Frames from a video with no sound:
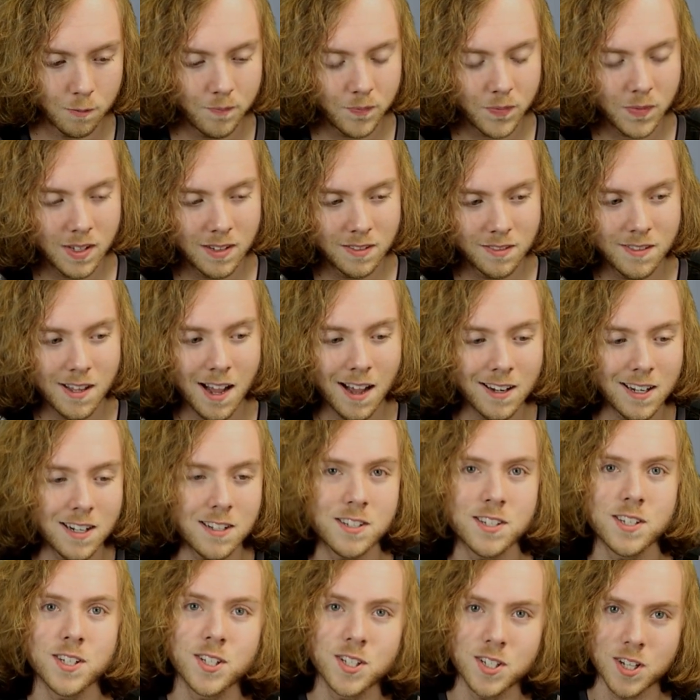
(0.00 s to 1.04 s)
not
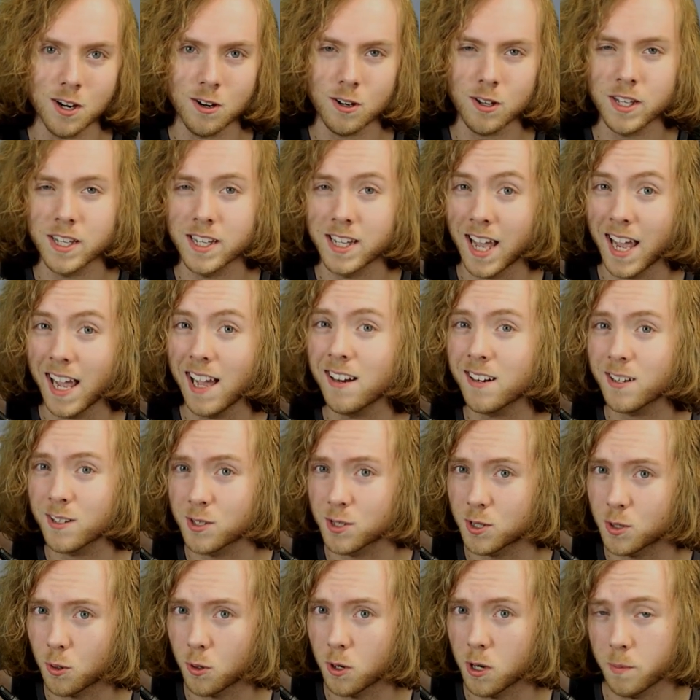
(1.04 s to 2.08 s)
necessarily canon
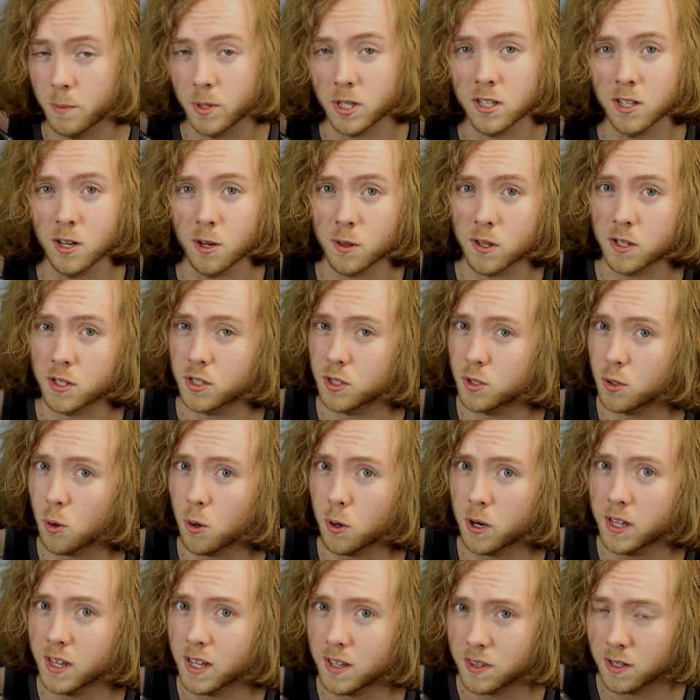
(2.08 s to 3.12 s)
story, but the story
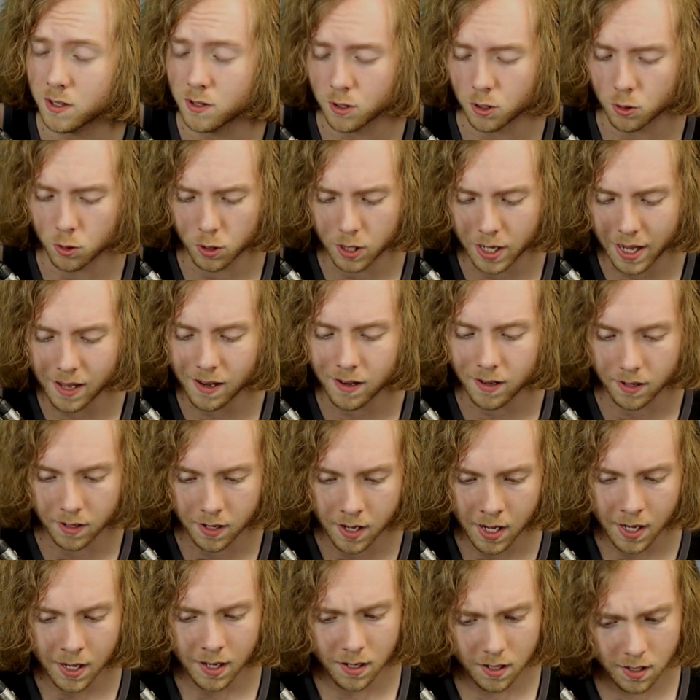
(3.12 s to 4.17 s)
that they're creating
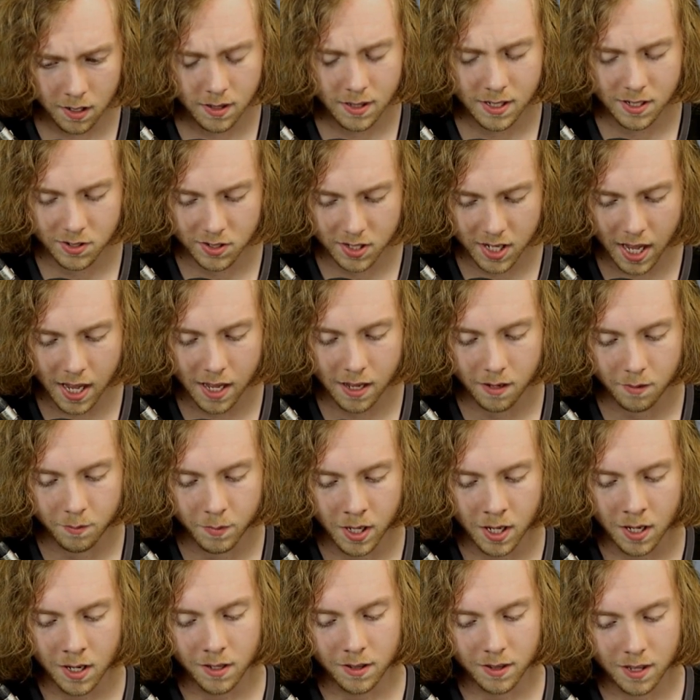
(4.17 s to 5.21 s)
in this game,
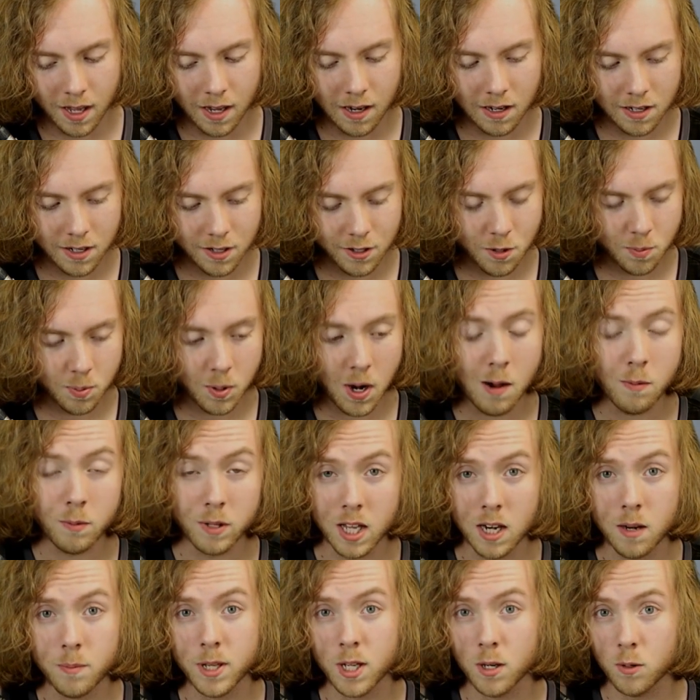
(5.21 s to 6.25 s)
then you're probably going to
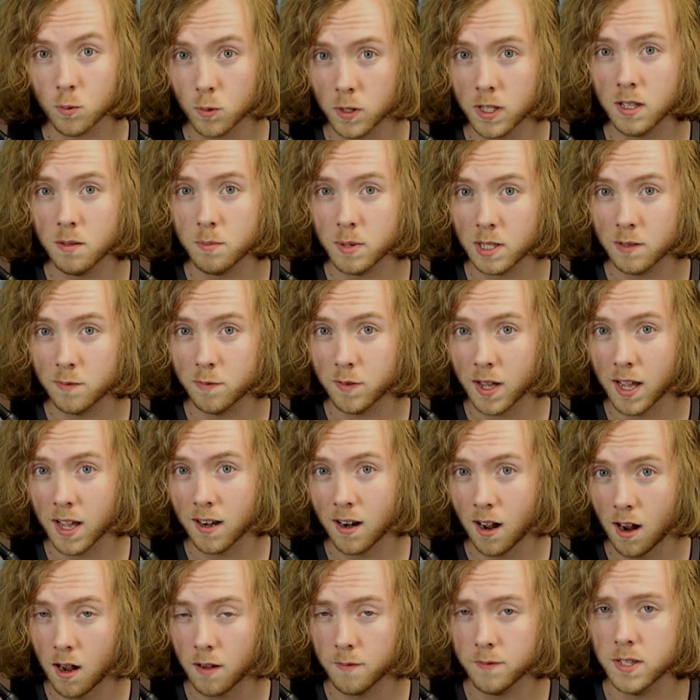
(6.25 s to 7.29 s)
be a really big fan
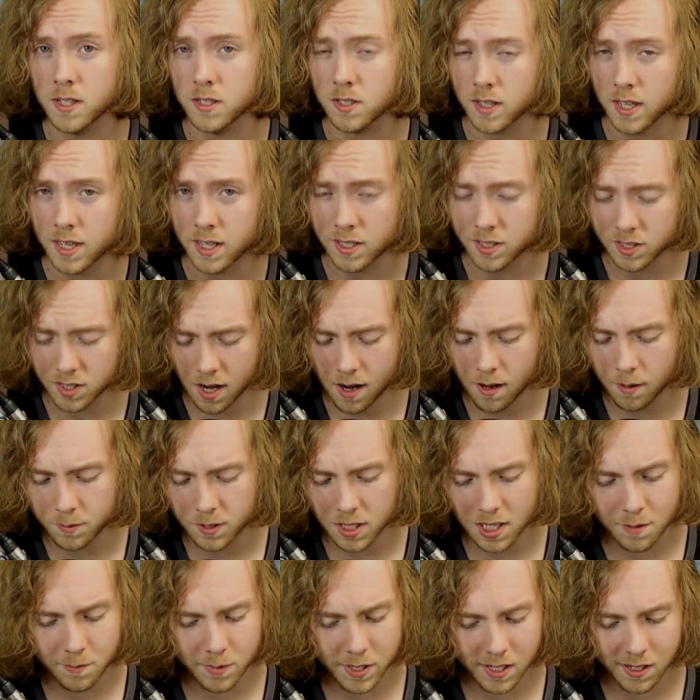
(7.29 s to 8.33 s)
of this latest update,
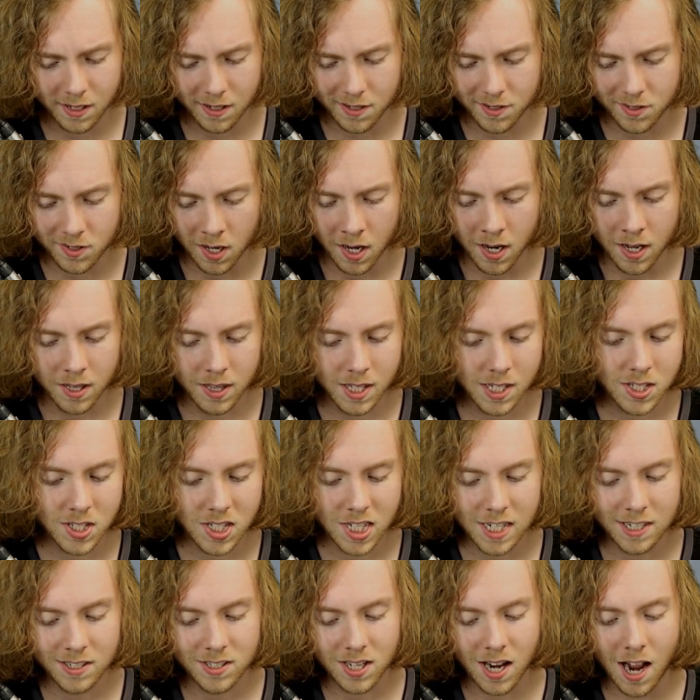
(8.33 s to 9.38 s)
because this
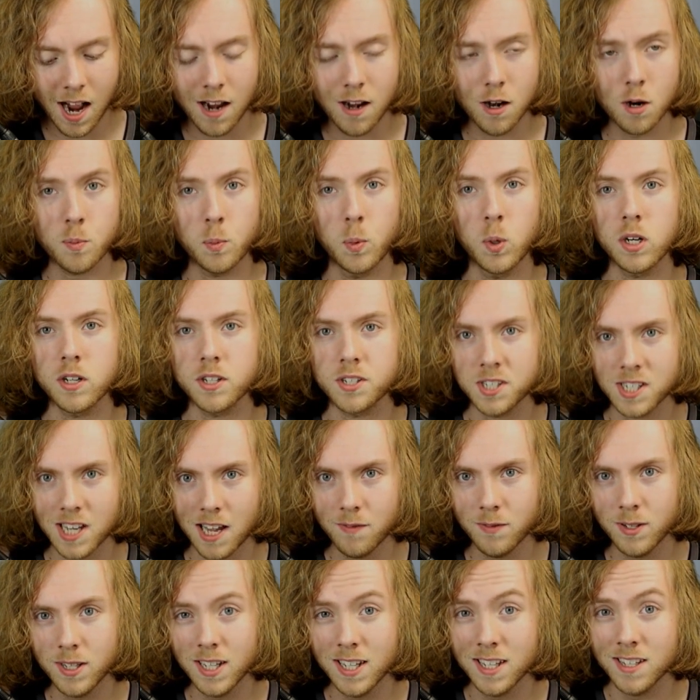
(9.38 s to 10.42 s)
entire book
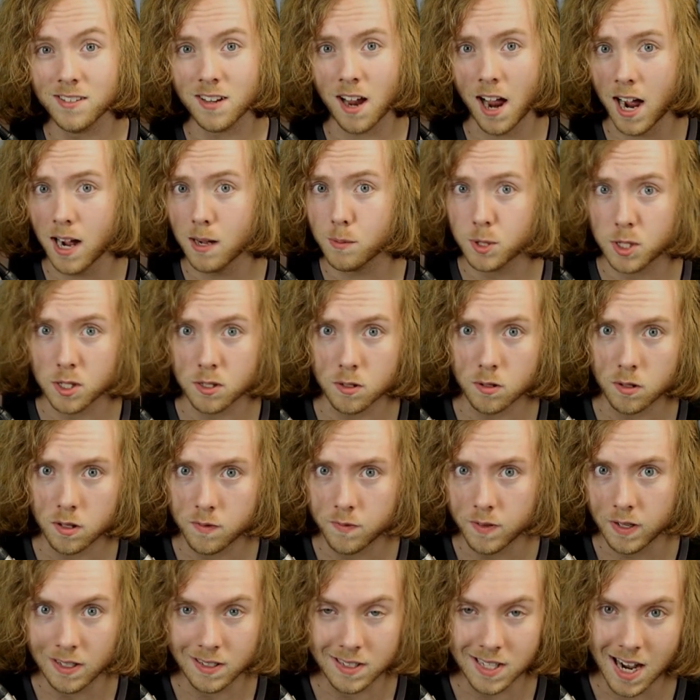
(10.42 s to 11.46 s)
7 is absolutely
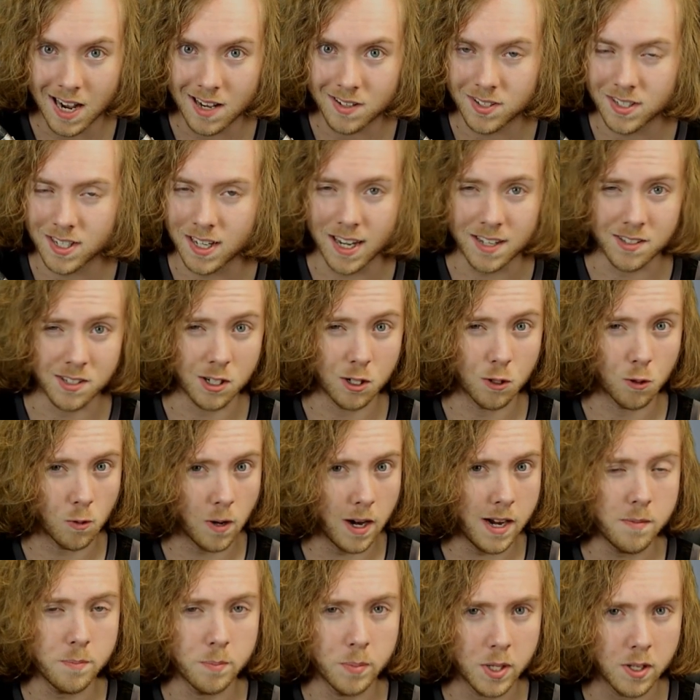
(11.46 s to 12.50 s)
fantastic, has a
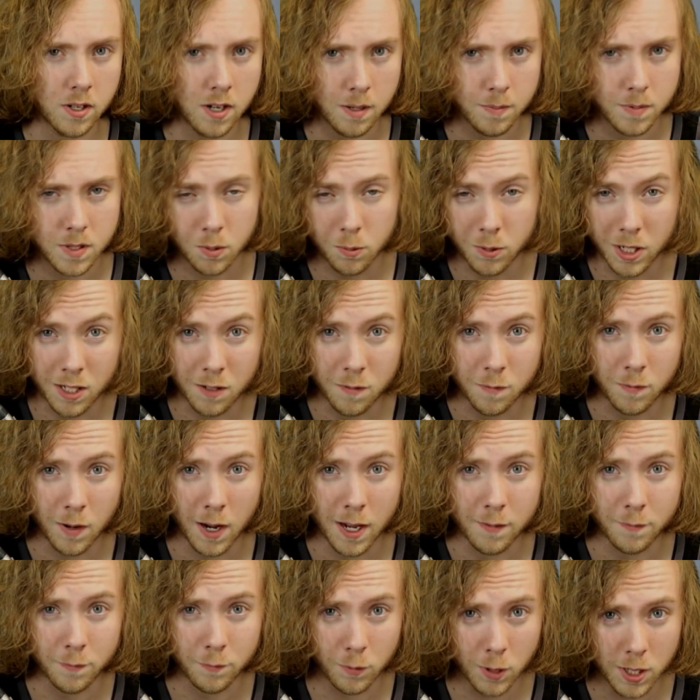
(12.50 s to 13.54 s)
great build up to when you fight
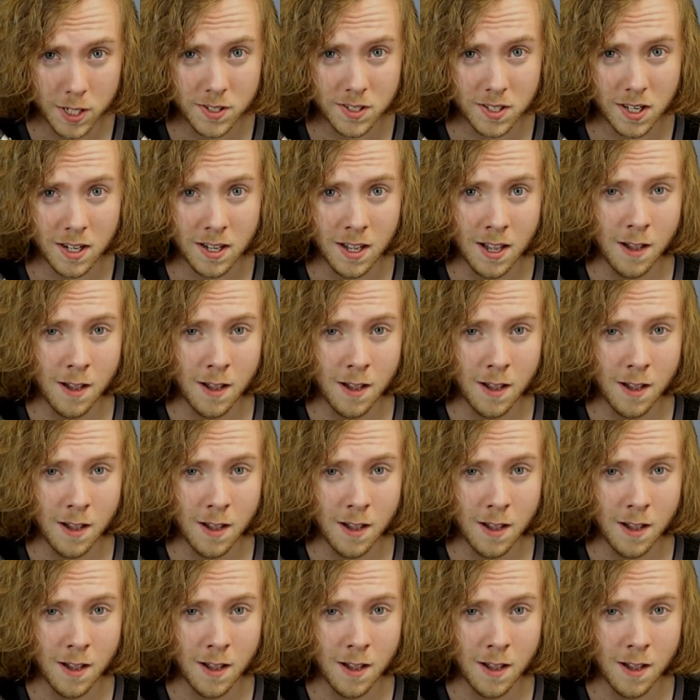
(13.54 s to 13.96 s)
Frieza.